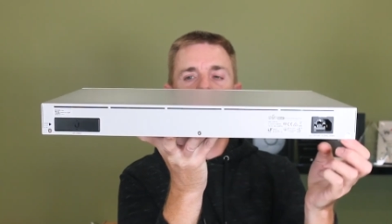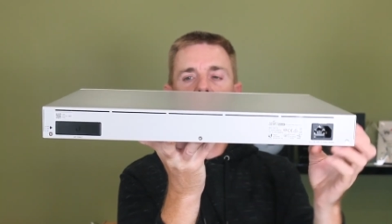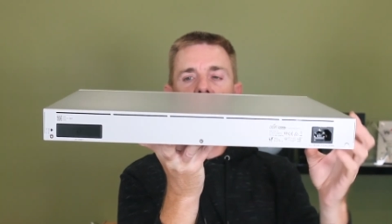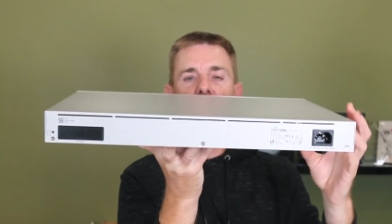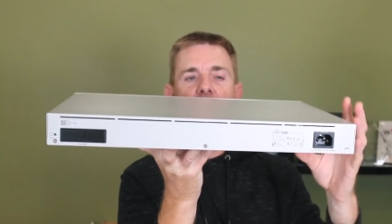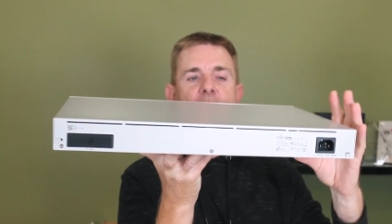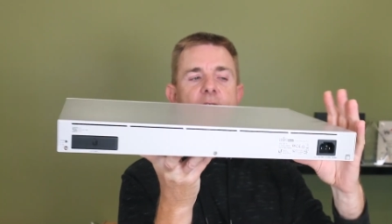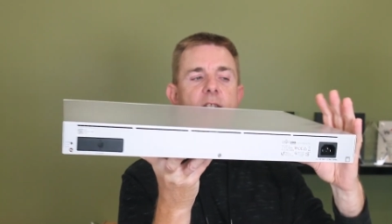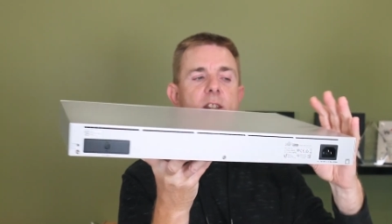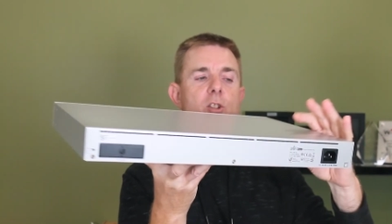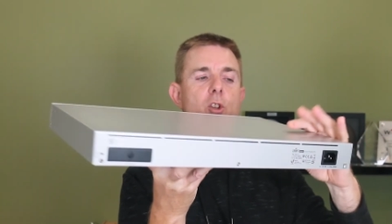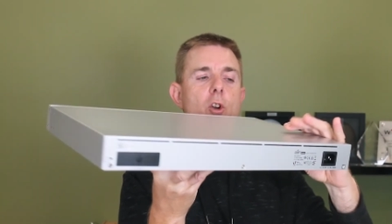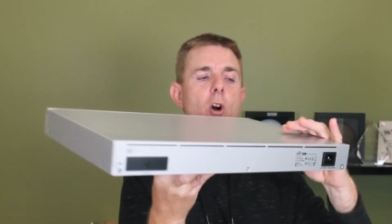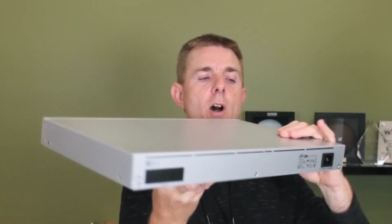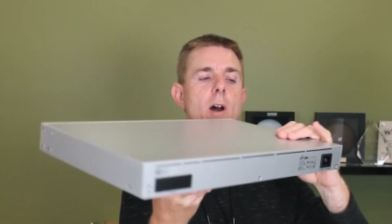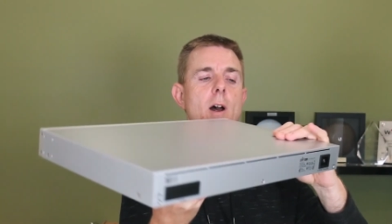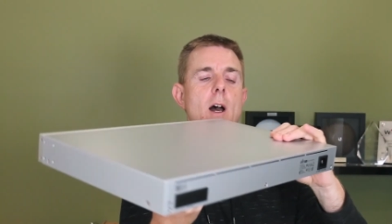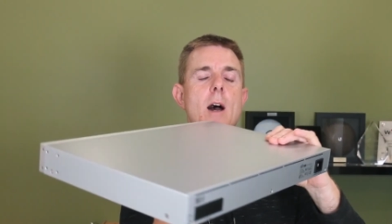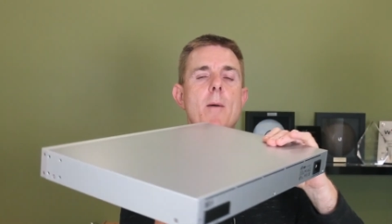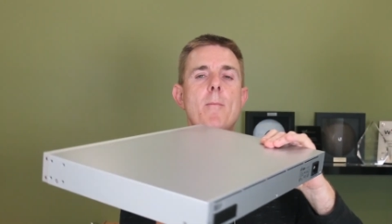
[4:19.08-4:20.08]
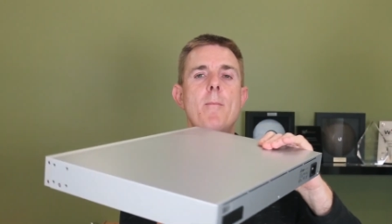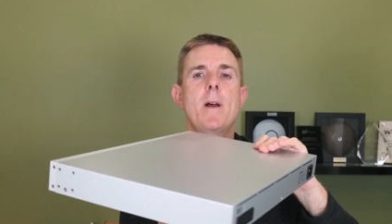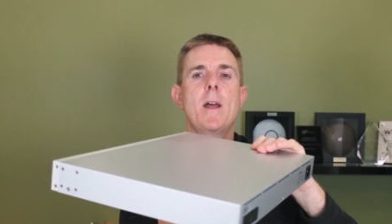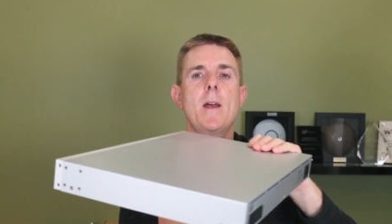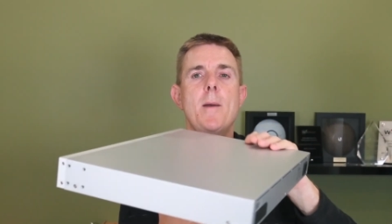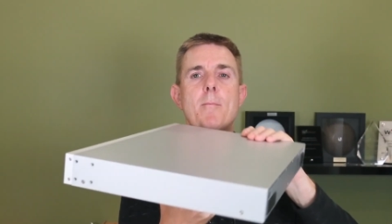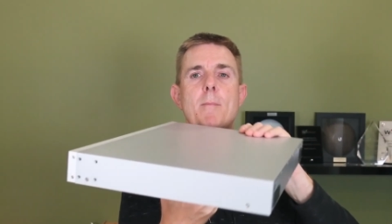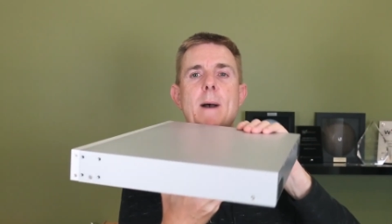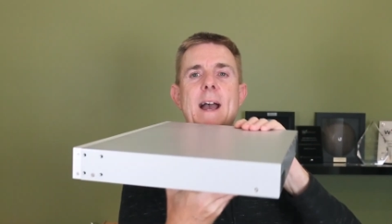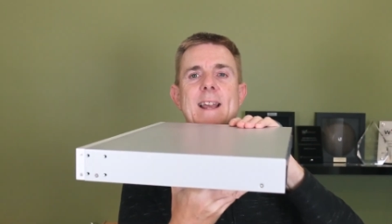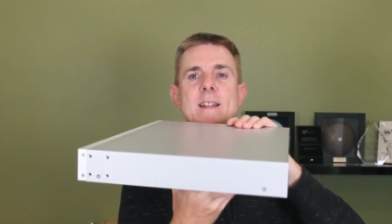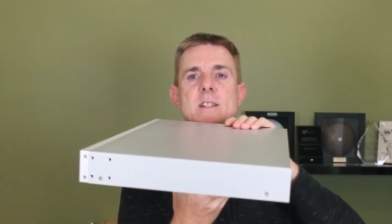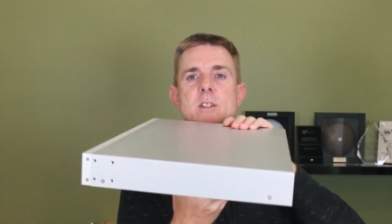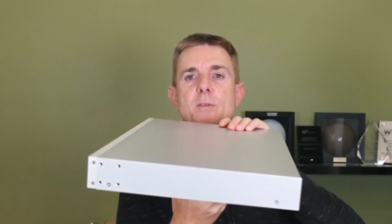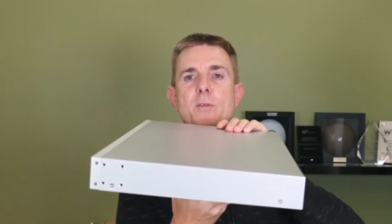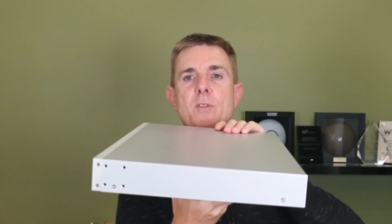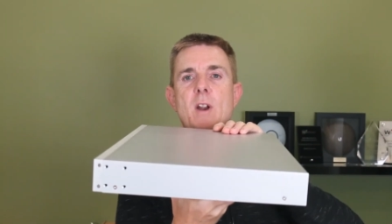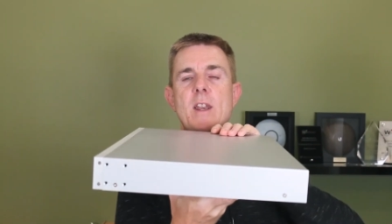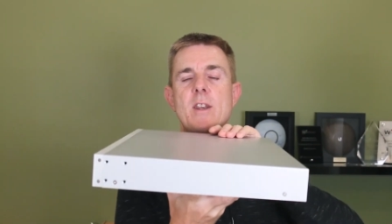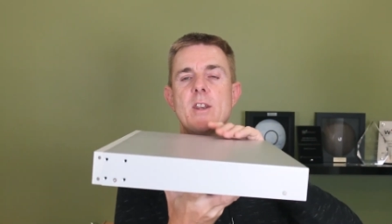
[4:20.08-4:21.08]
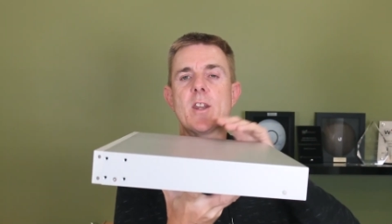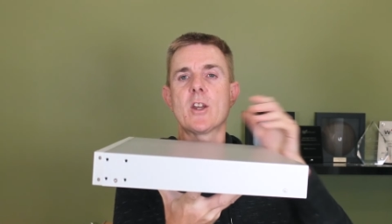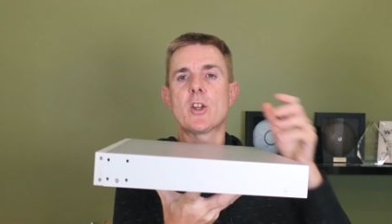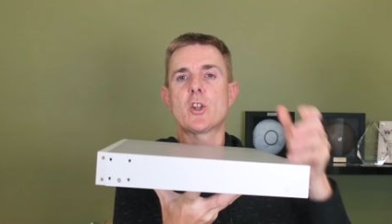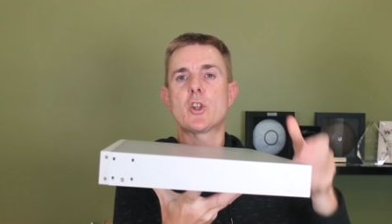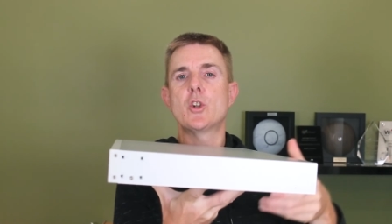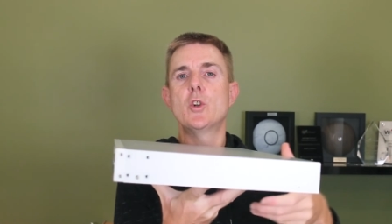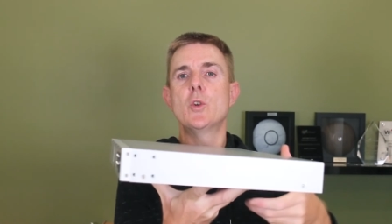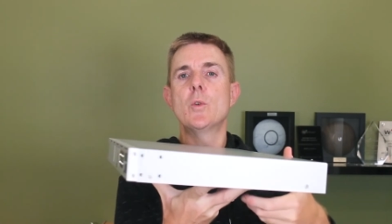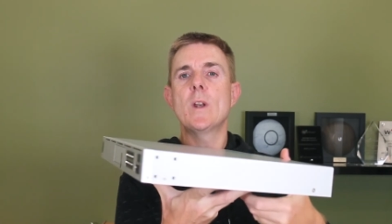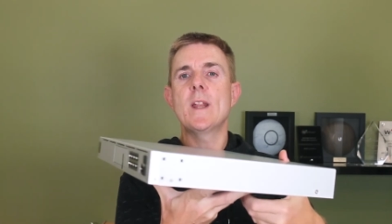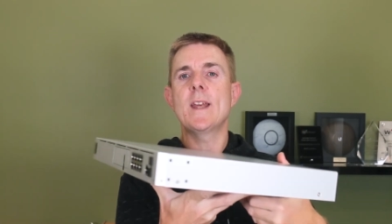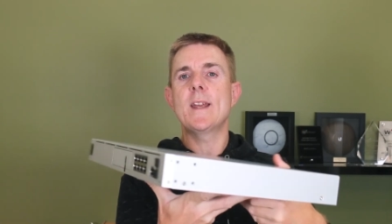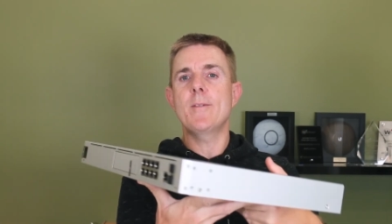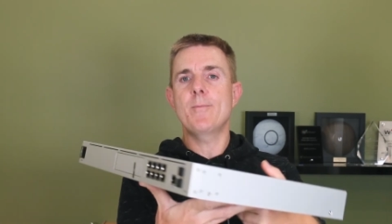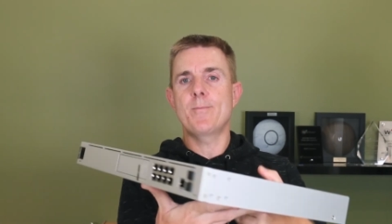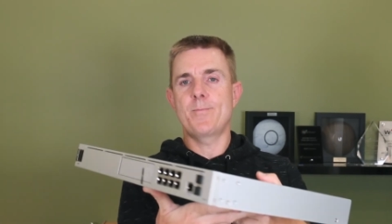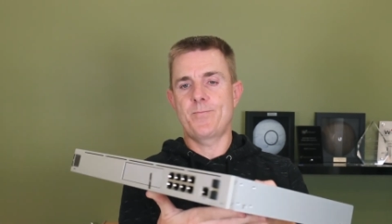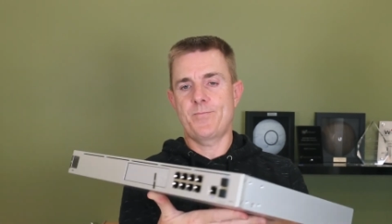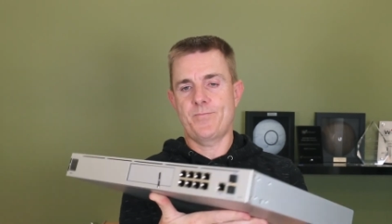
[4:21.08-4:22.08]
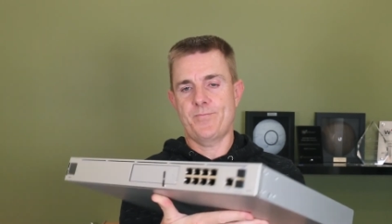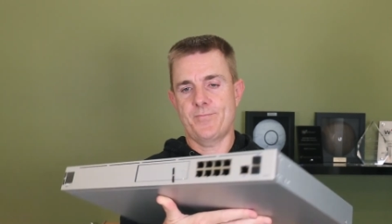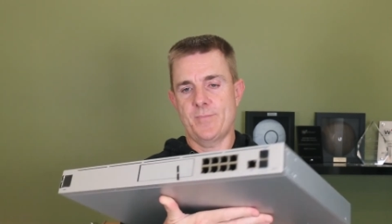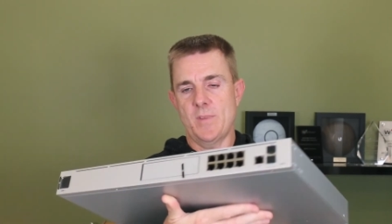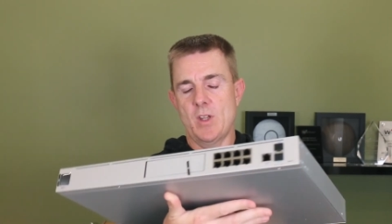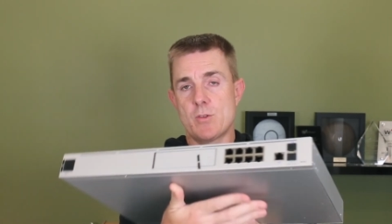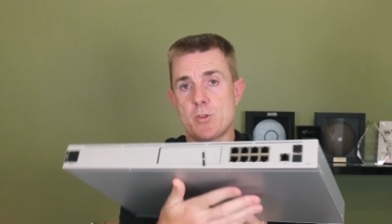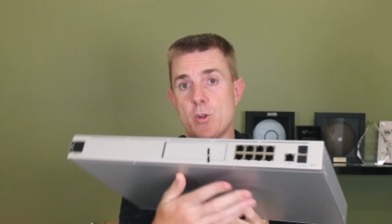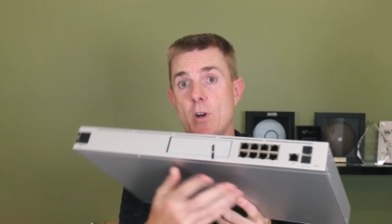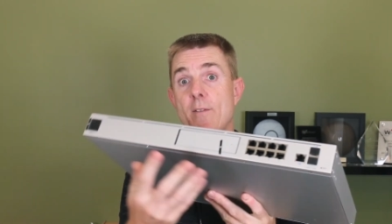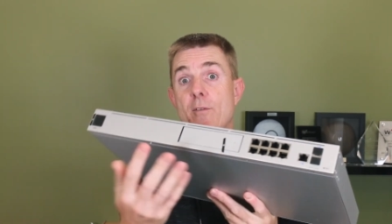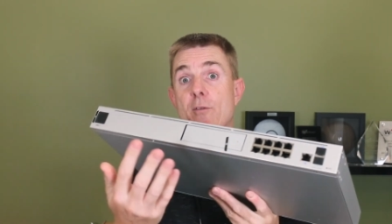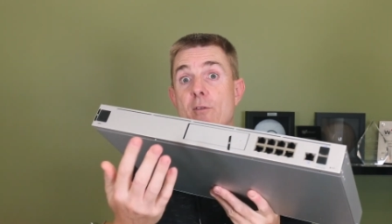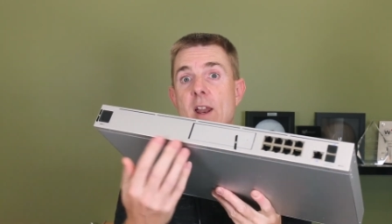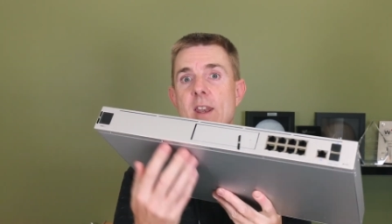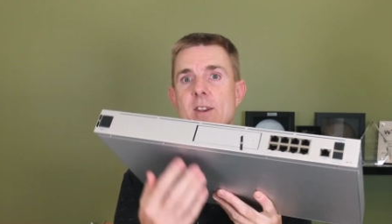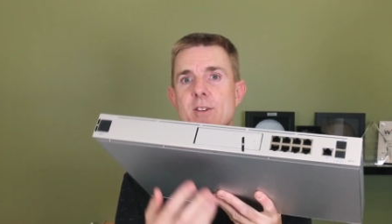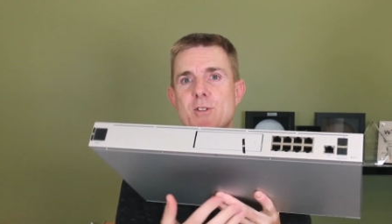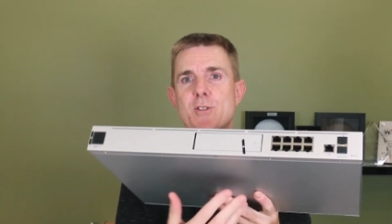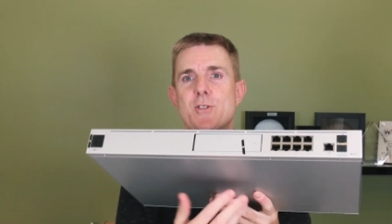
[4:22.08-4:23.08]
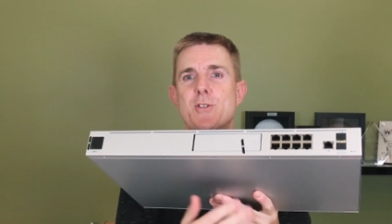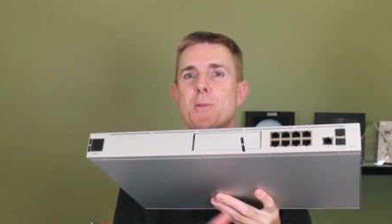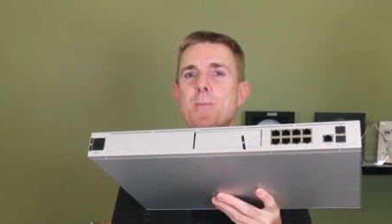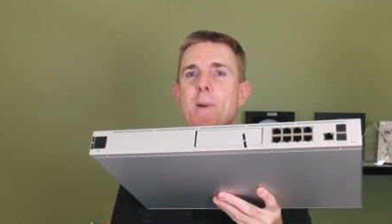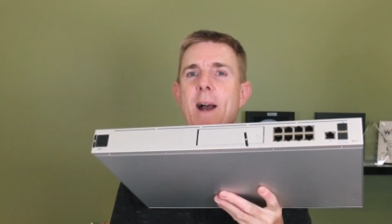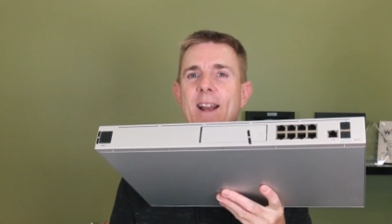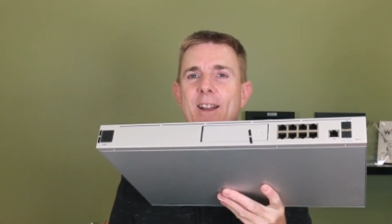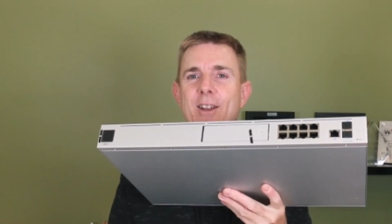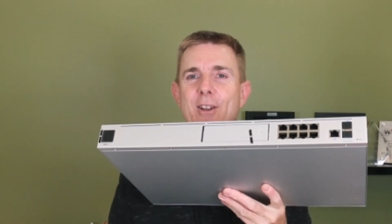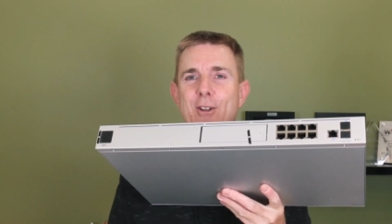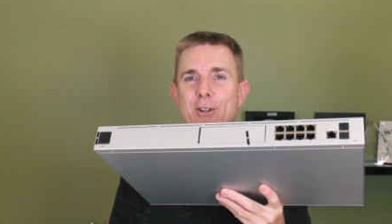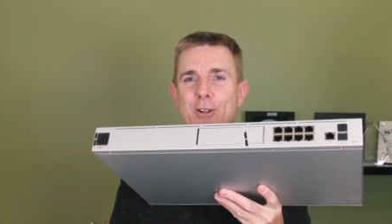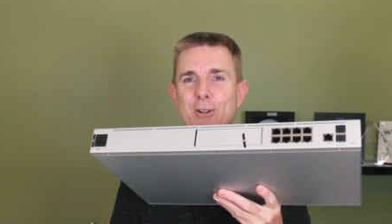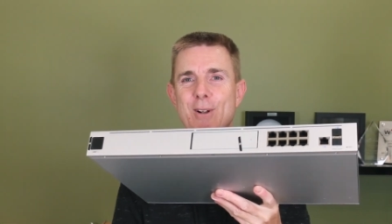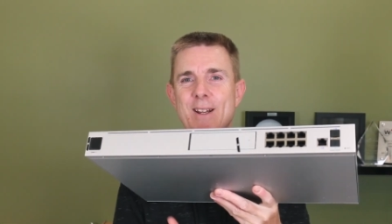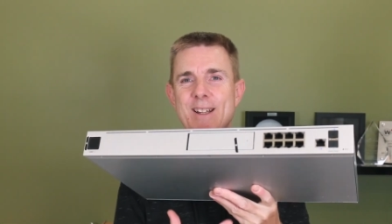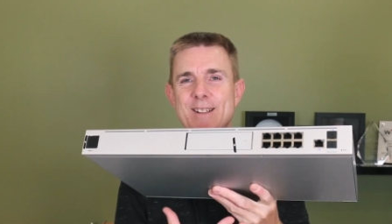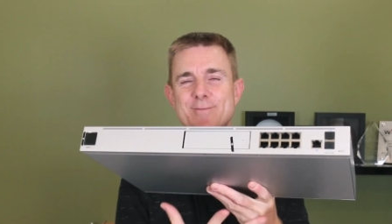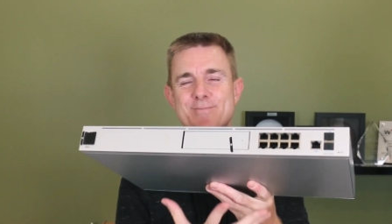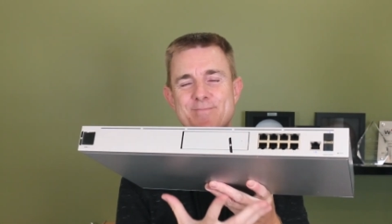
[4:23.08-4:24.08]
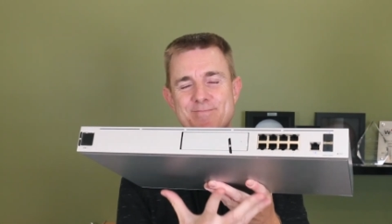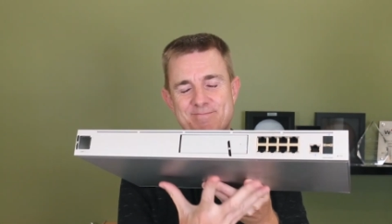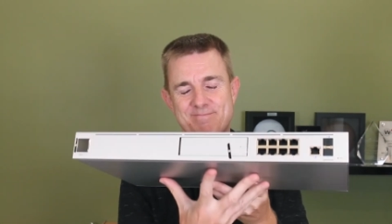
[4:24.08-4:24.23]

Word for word: This has got back to front cooling. I'm sorry, front to back cooling.